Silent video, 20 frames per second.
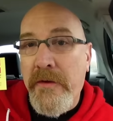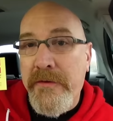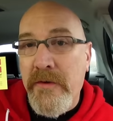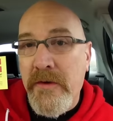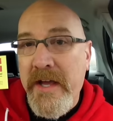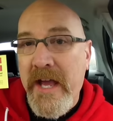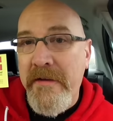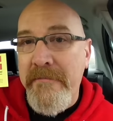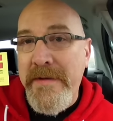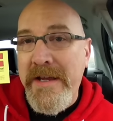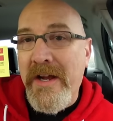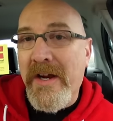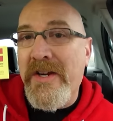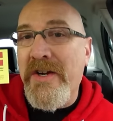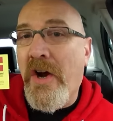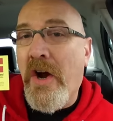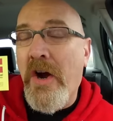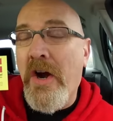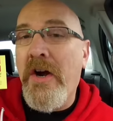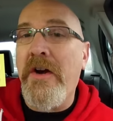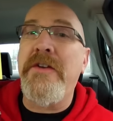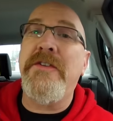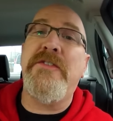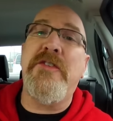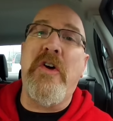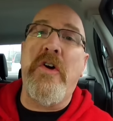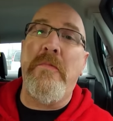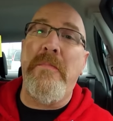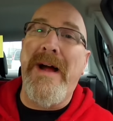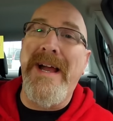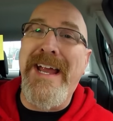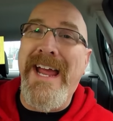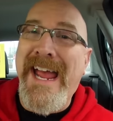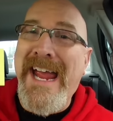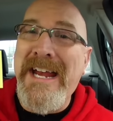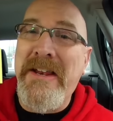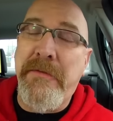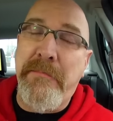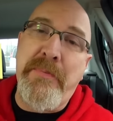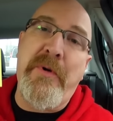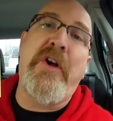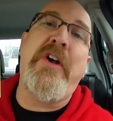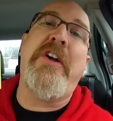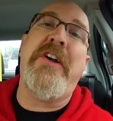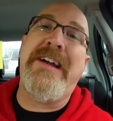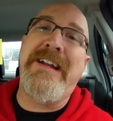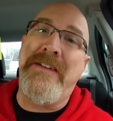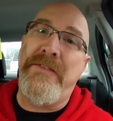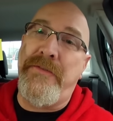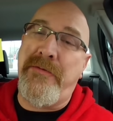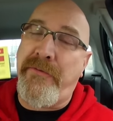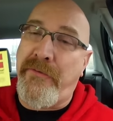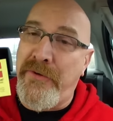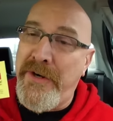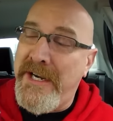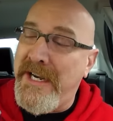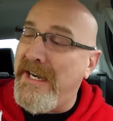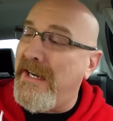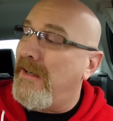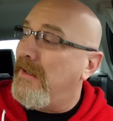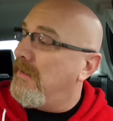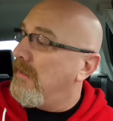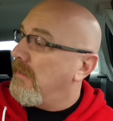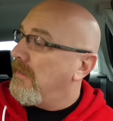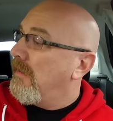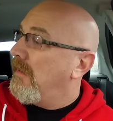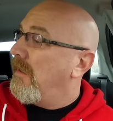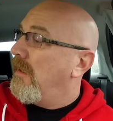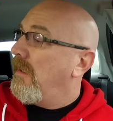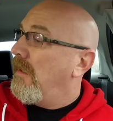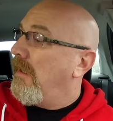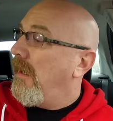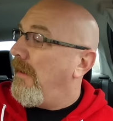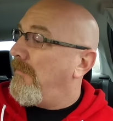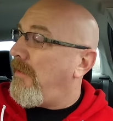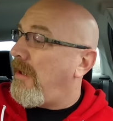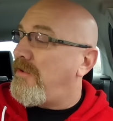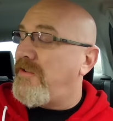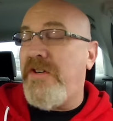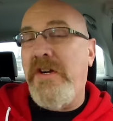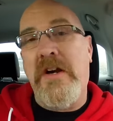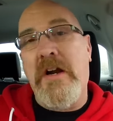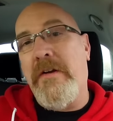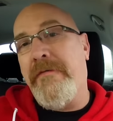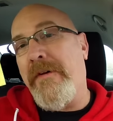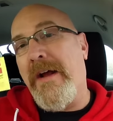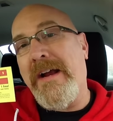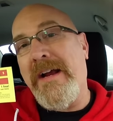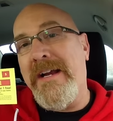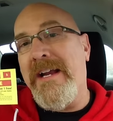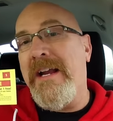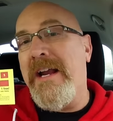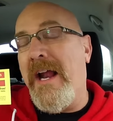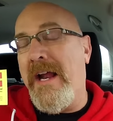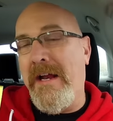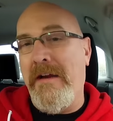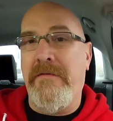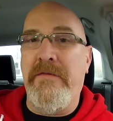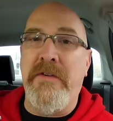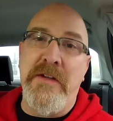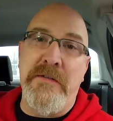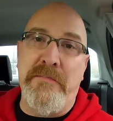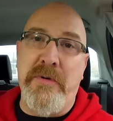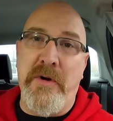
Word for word: also gave me a card so my eighth burger is free. I'm not sure if I can eat eight of these